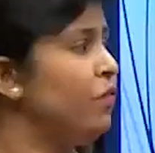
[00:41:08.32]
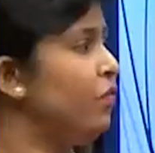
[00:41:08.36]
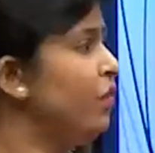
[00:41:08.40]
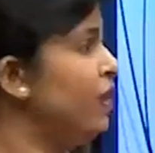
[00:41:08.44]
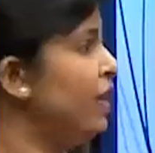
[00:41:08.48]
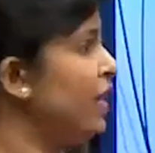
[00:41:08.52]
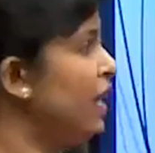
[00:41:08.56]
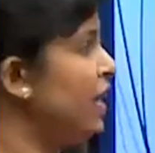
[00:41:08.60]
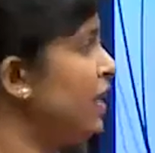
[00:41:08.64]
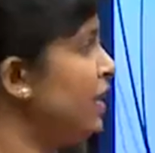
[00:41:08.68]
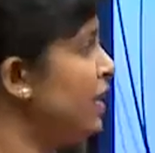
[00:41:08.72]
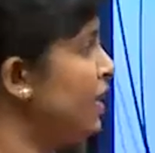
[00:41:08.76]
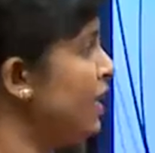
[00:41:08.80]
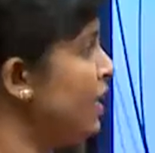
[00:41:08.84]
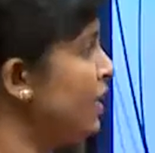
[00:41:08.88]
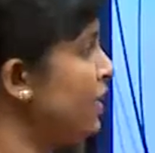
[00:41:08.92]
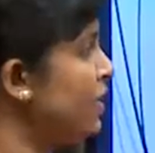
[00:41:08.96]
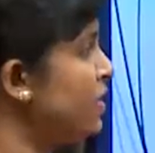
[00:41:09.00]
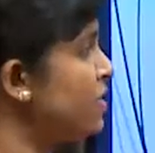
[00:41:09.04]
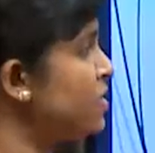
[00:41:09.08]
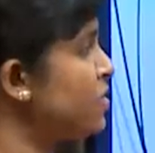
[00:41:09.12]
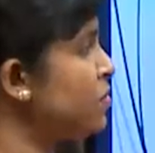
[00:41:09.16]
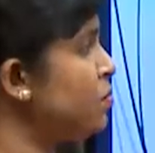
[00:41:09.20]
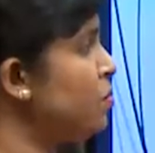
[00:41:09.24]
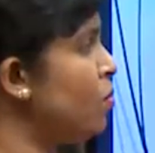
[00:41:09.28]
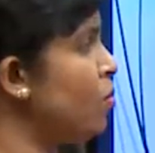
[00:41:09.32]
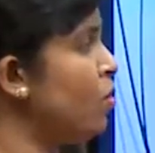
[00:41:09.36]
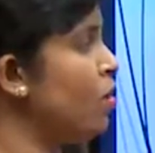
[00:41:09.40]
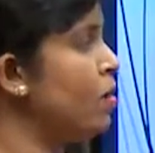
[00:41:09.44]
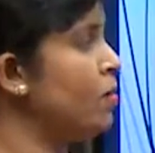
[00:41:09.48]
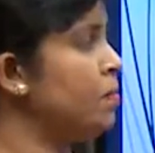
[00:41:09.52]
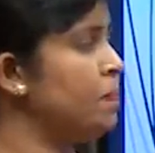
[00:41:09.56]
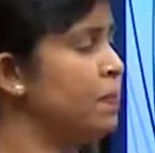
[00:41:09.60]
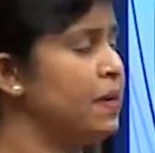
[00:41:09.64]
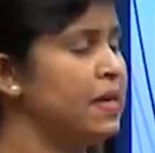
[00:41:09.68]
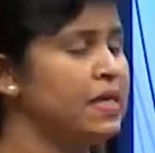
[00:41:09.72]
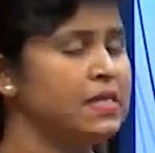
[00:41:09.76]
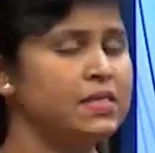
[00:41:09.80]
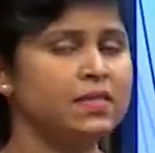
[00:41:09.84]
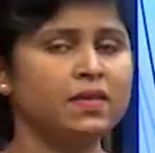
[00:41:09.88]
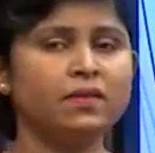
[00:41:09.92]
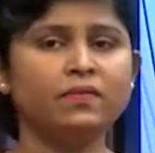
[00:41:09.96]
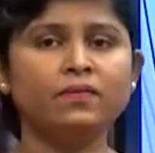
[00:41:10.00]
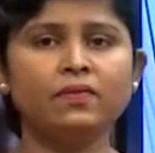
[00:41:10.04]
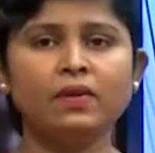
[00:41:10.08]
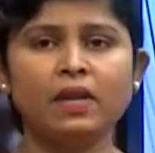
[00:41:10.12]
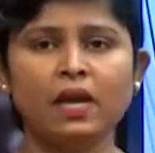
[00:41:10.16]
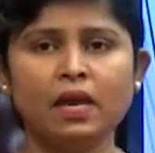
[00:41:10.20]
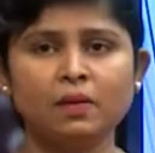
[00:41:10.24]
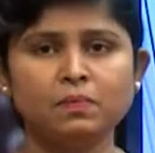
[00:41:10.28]
We can take a small piece
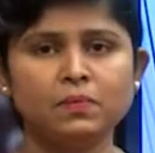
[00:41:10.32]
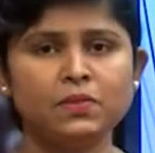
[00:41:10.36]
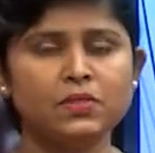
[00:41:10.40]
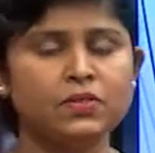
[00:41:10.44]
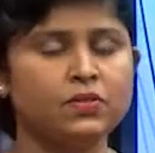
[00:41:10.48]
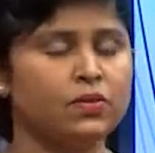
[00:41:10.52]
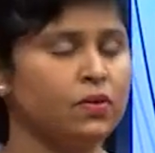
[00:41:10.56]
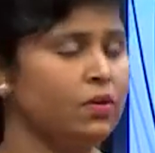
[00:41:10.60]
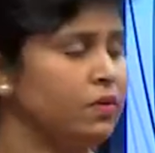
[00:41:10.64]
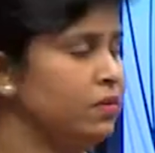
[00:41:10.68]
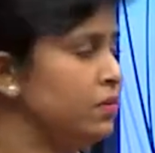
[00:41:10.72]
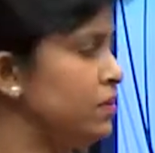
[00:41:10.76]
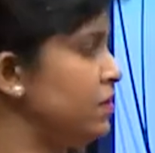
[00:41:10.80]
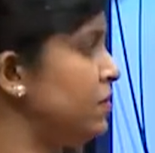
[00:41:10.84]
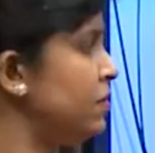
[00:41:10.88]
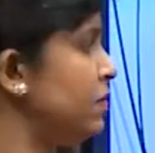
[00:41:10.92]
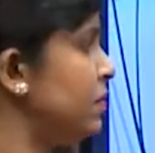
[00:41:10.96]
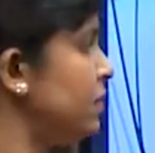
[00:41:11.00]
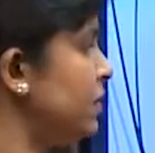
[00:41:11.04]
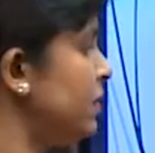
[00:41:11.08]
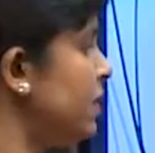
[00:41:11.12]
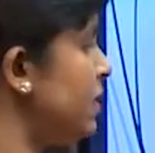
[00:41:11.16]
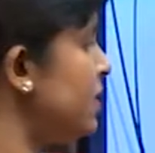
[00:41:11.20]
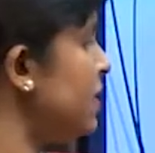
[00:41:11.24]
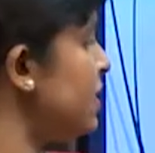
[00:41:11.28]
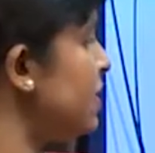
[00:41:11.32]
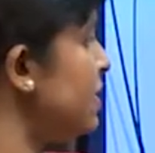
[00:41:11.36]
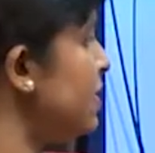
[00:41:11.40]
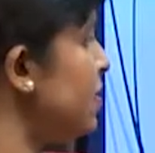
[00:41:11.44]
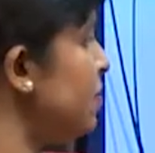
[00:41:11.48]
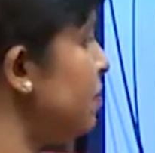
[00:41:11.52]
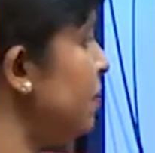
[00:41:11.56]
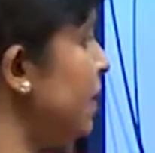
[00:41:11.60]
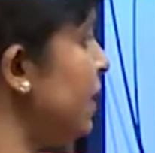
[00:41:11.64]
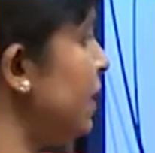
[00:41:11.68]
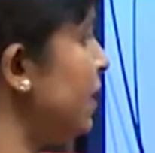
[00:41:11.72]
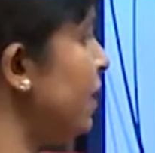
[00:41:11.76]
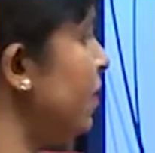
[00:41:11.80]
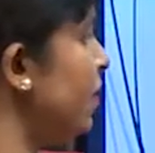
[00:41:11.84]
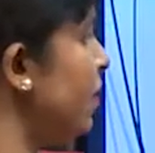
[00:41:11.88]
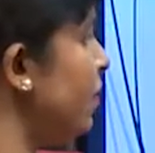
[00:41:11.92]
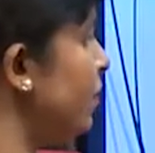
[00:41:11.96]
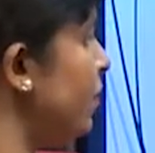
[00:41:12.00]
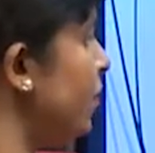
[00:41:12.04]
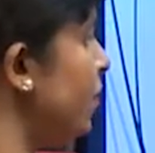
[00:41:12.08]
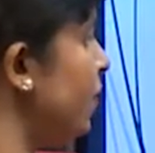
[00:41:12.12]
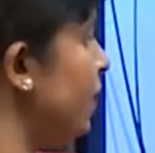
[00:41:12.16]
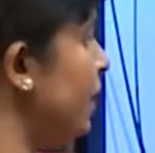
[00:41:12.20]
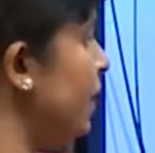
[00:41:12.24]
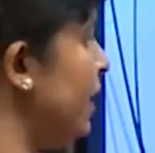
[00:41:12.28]
of limestone. This is the method
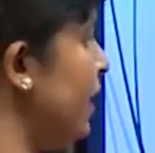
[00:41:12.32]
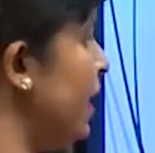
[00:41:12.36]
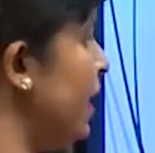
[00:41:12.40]
of doing the